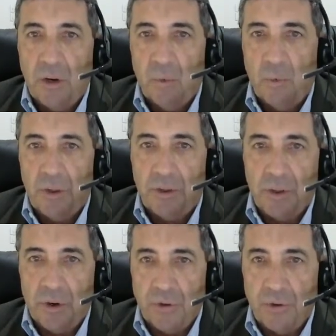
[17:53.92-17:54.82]
with
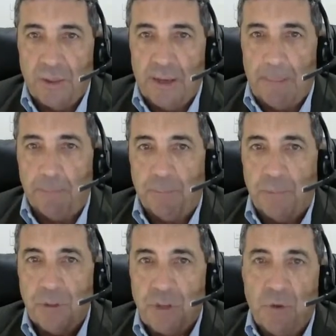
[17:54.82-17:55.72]
those
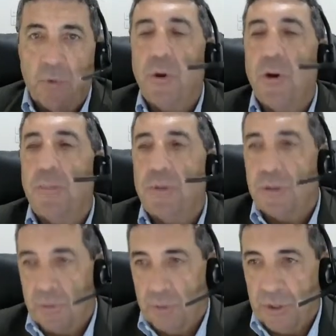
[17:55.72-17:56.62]
general
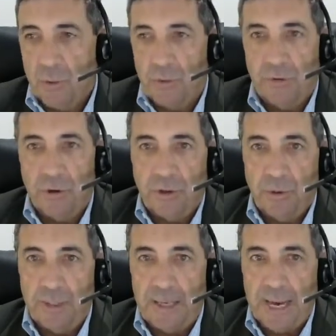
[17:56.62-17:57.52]
purposes which are referred
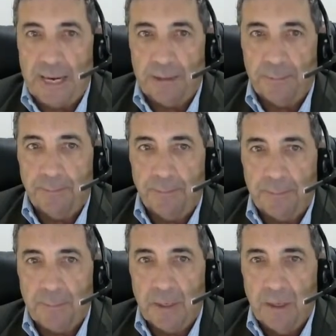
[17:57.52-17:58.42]
to in the Act.
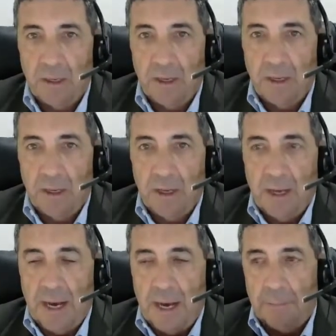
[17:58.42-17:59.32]

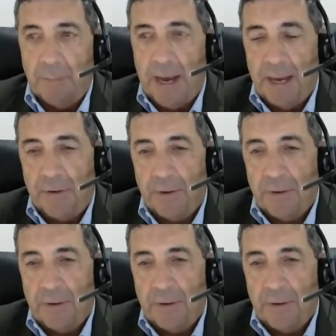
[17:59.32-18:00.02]
And